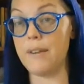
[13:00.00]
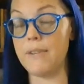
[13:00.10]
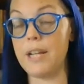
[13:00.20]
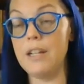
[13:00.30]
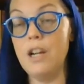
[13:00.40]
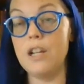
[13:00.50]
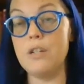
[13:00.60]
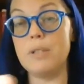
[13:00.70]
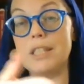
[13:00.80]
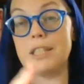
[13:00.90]
of it,
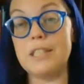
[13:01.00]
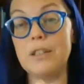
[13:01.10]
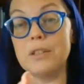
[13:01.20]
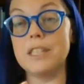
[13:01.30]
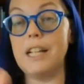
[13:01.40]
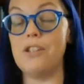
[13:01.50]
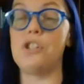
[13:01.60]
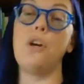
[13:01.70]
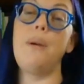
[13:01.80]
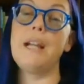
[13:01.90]
you still see it
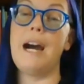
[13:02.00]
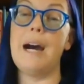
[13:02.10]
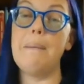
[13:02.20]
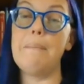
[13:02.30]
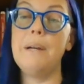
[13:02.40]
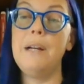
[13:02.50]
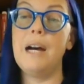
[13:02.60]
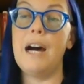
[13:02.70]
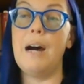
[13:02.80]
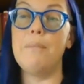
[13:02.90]
showing up
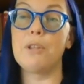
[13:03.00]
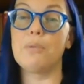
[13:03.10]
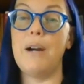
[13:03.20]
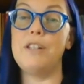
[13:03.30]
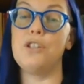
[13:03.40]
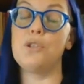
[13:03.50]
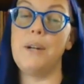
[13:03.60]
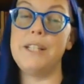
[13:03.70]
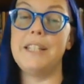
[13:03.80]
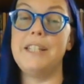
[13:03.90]
throughout his
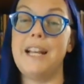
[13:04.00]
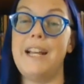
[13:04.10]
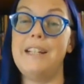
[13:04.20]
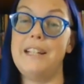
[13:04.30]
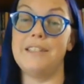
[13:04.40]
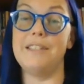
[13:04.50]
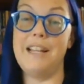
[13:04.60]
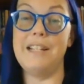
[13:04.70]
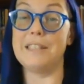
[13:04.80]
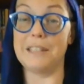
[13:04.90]
choices and
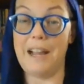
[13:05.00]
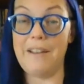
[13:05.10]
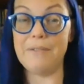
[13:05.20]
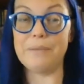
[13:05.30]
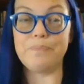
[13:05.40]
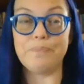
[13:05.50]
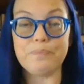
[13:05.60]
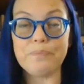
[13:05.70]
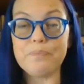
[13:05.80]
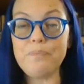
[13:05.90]
his life.
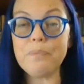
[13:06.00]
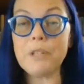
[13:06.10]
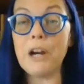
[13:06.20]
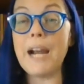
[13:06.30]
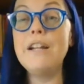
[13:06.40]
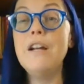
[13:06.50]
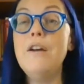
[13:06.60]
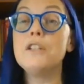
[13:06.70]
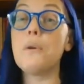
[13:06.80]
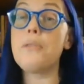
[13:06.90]
All right.
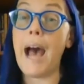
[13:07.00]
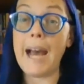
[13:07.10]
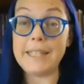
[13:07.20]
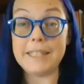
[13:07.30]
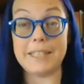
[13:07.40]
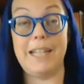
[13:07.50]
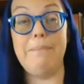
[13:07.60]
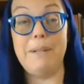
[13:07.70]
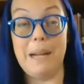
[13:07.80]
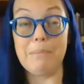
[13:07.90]
So that is
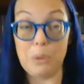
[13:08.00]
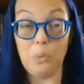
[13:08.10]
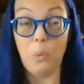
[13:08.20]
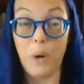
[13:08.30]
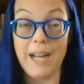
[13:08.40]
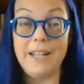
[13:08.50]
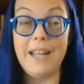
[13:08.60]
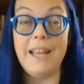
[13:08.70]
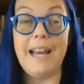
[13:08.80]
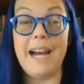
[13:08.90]
tip number one.
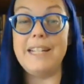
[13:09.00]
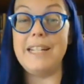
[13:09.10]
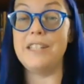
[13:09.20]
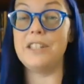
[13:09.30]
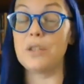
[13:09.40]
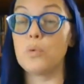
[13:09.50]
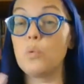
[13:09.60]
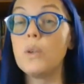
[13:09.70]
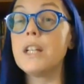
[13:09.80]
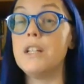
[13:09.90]
And that is just
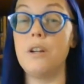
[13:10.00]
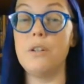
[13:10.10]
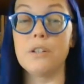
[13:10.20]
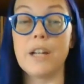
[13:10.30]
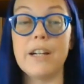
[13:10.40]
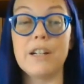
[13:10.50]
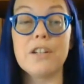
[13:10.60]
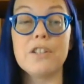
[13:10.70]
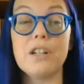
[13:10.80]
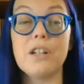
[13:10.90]
really know your
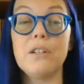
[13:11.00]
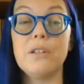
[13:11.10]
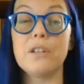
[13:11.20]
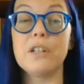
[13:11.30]
character.